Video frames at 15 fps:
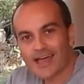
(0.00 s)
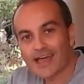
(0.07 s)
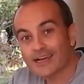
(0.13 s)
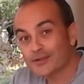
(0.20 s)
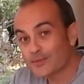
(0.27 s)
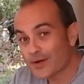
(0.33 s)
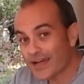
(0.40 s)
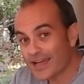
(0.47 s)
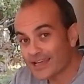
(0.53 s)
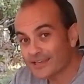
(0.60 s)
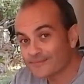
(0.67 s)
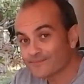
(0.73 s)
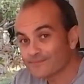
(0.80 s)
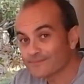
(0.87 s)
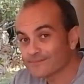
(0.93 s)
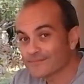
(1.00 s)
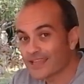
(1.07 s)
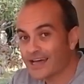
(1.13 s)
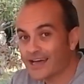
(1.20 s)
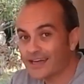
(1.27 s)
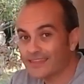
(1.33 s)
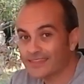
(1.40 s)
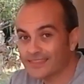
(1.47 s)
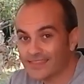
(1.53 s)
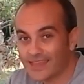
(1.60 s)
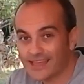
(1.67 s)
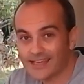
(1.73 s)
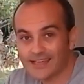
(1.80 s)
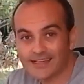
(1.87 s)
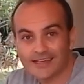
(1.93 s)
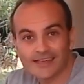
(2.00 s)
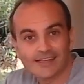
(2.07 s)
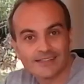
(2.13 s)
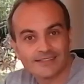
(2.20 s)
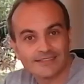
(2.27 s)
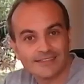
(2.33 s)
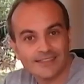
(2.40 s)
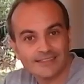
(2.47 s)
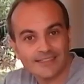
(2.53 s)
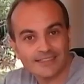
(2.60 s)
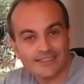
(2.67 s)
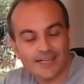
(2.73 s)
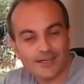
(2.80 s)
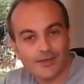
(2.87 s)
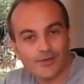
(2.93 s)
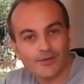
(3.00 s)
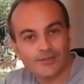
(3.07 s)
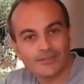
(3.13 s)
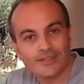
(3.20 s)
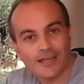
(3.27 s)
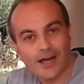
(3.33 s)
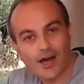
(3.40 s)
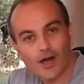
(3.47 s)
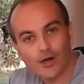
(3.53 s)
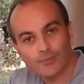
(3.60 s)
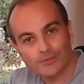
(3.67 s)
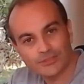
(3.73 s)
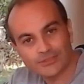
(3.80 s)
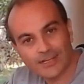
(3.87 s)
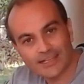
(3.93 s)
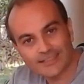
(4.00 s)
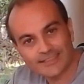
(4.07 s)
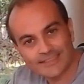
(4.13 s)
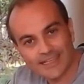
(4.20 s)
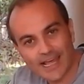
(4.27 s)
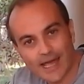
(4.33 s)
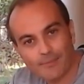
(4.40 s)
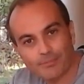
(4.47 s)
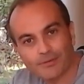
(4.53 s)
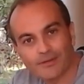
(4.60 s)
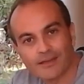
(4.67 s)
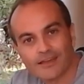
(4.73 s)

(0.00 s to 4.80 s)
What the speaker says: Anyway, I think this is a good optional step